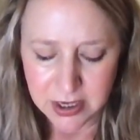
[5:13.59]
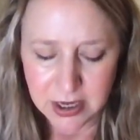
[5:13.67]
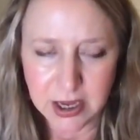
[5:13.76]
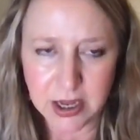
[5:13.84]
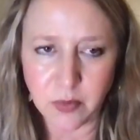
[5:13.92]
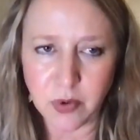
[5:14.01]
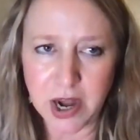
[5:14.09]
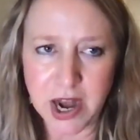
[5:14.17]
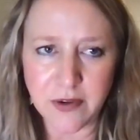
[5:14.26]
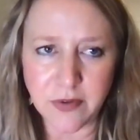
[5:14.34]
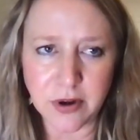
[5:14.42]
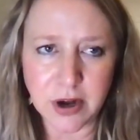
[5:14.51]
and
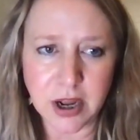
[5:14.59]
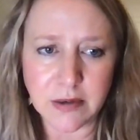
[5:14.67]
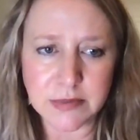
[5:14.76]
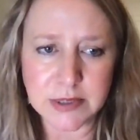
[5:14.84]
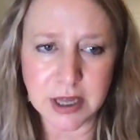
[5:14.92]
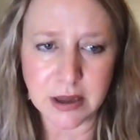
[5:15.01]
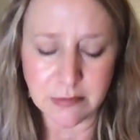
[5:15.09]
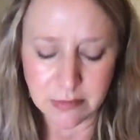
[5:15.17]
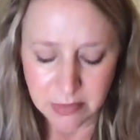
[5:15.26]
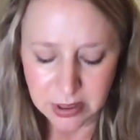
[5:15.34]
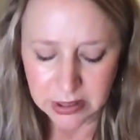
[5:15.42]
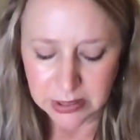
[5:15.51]
whatever comes up,
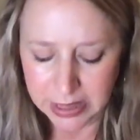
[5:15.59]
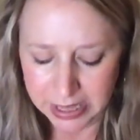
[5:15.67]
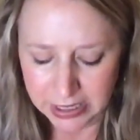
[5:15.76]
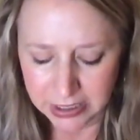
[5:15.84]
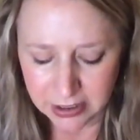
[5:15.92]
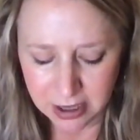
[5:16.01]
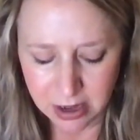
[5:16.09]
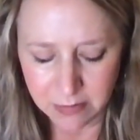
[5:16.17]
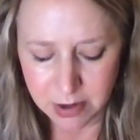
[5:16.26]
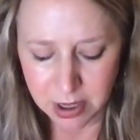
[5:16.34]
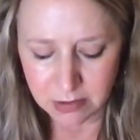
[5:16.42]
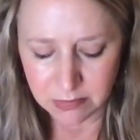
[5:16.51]
let it come
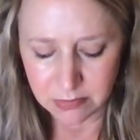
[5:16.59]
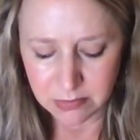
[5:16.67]
up.